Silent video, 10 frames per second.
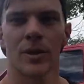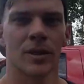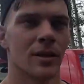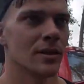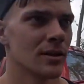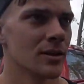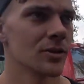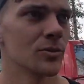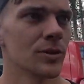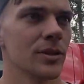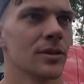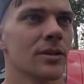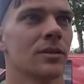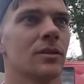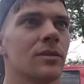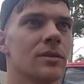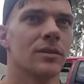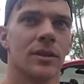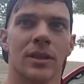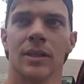gonna unload the wheeler,
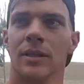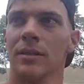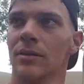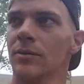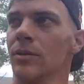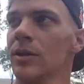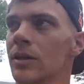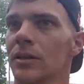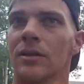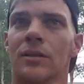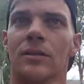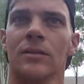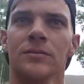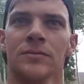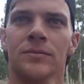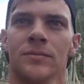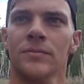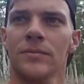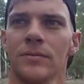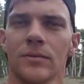and then we're gonna
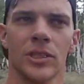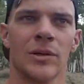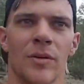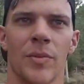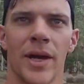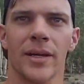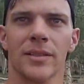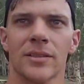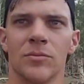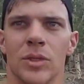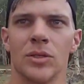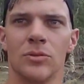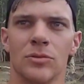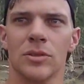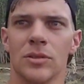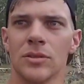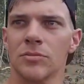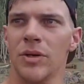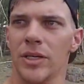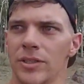grab our packs and bows and
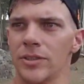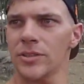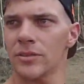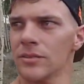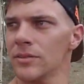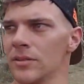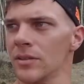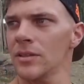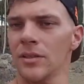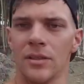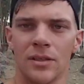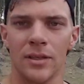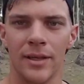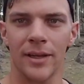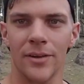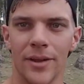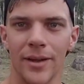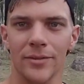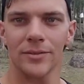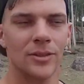spotters and head on
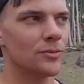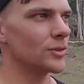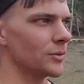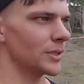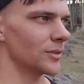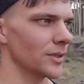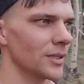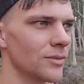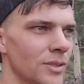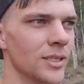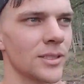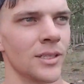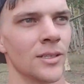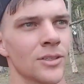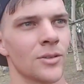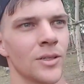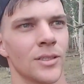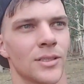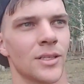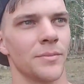out. Hopefully we don't get a flat tire on the quad
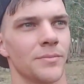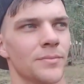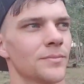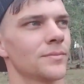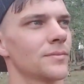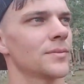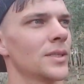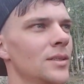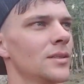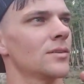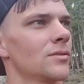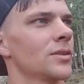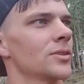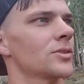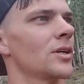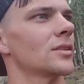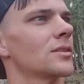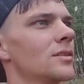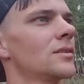this time. Fingers crossed.